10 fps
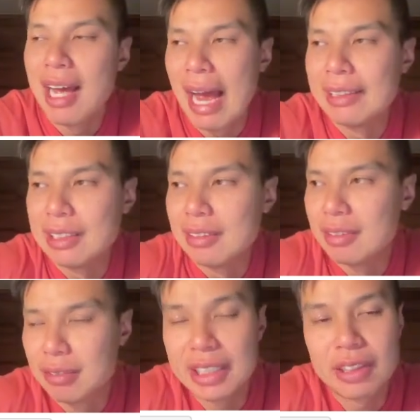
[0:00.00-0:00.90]
and
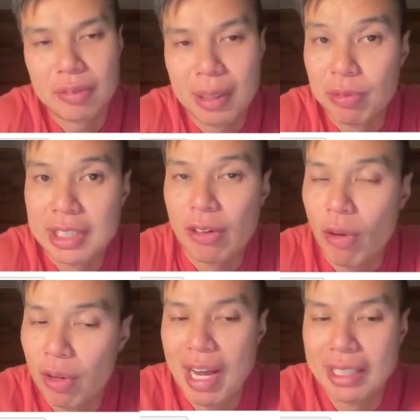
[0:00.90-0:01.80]
each of them will take
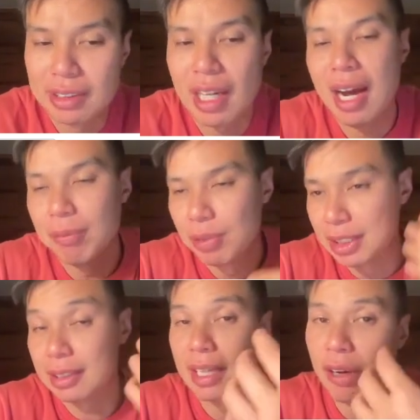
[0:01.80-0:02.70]
all of n time, which is